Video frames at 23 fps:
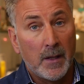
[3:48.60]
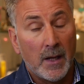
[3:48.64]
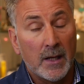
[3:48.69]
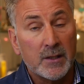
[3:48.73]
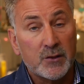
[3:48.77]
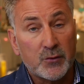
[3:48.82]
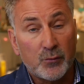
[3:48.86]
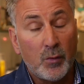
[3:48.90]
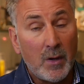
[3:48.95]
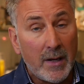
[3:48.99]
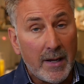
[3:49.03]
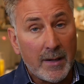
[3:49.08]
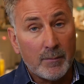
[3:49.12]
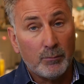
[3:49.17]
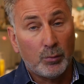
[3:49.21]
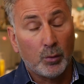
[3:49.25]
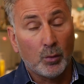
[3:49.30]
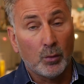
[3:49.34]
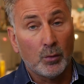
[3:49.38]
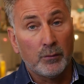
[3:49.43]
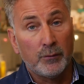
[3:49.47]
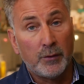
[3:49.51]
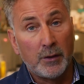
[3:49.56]
It's really
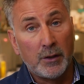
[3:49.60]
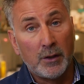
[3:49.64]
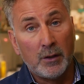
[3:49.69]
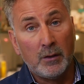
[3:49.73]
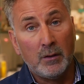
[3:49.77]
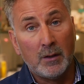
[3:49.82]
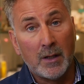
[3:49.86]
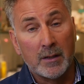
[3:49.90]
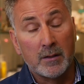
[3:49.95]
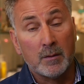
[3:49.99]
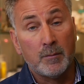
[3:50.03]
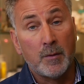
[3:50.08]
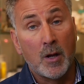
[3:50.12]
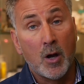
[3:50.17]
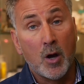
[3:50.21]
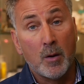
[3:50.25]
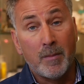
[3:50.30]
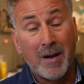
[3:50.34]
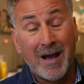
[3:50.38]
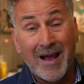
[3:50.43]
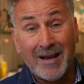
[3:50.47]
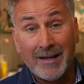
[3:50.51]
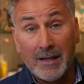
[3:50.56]
important that you let them know
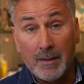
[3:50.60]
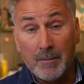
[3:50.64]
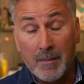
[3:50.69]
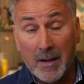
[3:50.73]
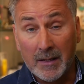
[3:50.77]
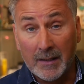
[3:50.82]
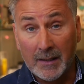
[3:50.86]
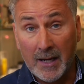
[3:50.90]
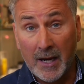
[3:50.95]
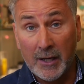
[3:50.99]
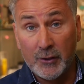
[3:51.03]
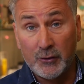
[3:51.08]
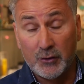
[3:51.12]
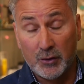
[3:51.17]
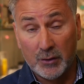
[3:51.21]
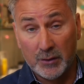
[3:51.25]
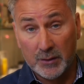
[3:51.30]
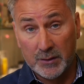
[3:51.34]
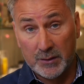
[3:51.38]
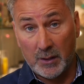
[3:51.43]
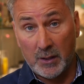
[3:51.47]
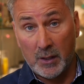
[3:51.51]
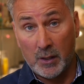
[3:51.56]
about any
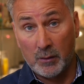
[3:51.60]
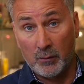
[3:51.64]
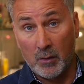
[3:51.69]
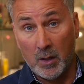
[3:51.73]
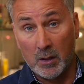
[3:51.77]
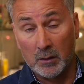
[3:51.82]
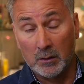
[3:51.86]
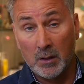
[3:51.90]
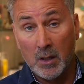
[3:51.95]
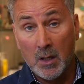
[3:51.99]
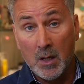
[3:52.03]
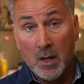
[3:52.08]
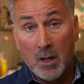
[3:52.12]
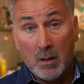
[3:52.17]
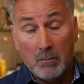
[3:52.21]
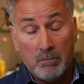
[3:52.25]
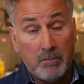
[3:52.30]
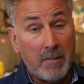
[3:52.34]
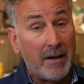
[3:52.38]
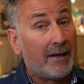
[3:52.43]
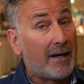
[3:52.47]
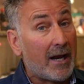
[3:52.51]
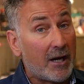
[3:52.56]
medications that you're on.
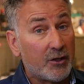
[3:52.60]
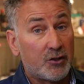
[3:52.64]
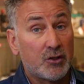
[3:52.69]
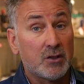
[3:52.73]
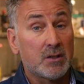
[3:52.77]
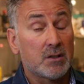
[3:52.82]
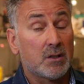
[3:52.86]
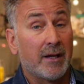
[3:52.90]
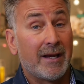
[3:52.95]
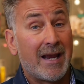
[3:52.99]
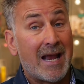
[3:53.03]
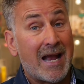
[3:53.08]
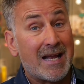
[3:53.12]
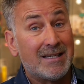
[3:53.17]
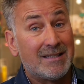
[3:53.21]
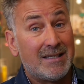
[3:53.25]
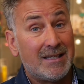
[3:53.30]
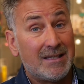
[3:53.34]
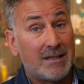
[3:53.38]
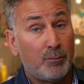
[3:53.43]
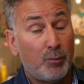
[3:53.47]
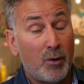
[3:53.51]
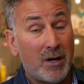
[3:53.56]
Medications like
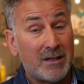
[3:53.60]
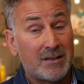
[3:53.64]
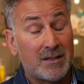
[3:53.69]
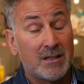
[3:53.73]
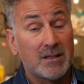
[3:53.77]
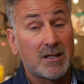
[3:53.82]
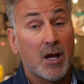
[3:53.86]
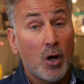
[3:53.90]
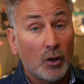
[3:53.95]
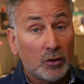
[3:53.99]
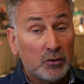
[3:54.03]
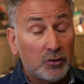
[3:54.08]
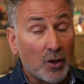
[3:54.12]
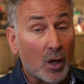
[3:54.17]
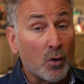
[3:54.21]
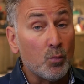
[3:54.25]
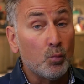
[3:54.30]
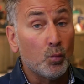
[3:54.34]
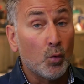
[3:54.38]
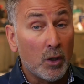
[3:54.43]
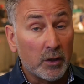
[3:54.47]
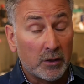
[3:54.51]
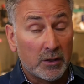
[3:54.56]
antidepressants
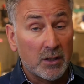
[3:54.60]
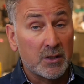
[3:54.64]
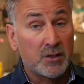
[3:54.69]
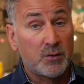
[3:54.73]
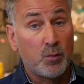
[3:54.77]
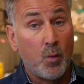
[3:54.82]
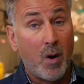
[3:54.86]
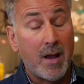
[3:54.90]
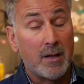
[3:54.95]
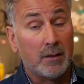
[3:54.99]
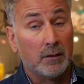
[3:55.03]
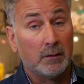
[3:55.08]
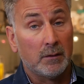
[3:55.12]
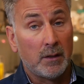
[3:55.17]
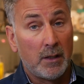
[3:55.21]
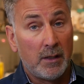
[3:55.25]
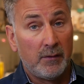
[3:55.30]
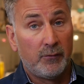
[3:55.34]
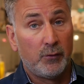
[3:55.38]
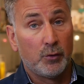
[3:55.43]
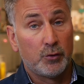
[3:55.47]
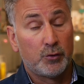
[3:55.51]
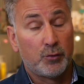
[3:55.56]
don't work as well
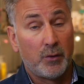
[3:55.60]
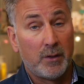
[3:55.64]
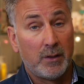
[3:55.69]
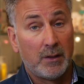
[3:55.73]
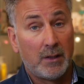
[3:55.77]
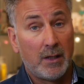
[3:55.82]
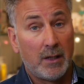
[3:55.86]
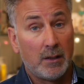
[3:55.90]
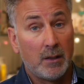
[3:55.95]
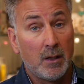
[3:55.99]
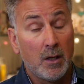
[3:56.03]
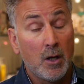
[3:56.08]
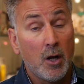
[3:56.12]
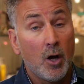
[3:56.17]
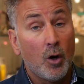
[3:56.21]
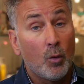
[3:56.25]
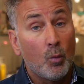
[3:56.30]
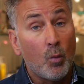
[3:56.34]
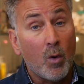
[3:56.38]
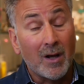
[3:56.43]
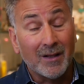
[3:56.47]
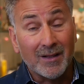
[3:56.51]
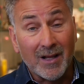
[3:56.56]
if you're drinking,
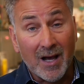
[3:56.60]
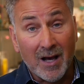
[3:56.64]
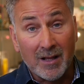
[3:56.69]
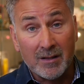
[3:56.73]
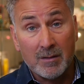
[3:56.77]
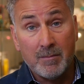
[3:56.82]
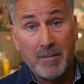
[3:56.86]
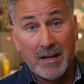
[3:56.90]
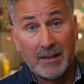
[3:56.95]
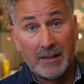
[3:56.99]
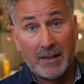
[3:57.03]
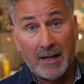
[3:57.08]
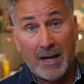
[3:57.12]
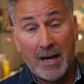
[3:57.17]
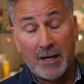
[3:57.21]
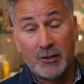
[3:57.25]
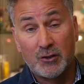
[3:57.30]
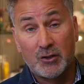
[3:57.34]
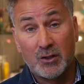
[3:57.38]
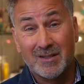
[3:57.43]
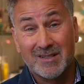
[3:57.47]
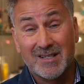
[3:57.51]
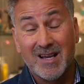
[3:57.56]
while other
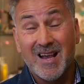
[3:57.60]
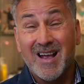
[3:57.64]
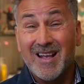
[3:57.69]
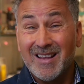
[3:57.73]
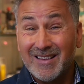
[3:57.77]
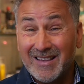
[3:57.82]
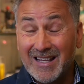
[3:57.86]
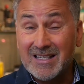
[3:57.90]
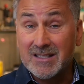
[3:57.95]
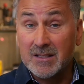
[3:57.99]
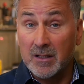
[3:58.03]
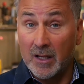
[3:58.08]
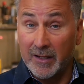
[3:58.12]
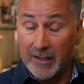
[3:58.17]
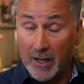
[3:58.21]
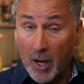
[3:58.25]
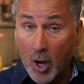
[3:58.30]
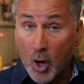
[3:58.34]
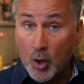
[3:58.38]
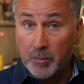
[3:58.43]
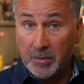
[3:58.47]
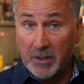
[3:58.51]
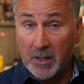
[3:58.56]
medications, things like
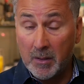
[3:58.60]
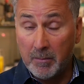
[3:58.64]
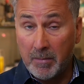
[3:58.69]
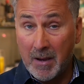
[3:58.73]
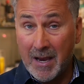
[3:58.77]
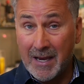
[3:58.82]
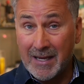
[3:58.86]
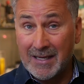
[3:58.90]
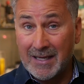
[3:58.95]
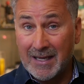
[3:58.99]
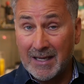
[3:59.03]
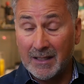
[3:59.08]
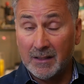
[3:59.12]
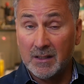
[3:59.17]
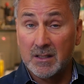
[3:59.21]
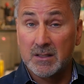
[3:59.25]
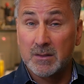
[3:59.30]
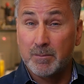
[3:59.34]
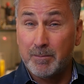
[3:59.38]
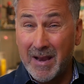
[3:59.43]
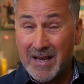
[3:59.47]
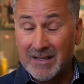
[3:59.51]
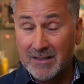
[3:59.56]
opiate
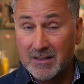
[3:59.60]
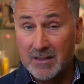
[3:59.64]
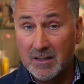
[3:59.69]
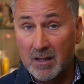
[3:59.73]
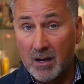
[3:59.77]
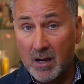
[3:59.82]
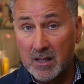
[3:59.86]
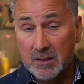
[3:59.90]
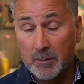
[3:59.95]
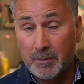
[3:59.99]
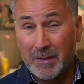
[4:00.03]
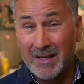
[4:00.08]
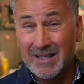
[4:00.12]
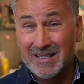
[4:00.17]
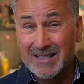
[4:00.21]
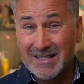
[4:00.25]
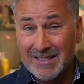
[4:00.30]
painkillers, benzodiazepine,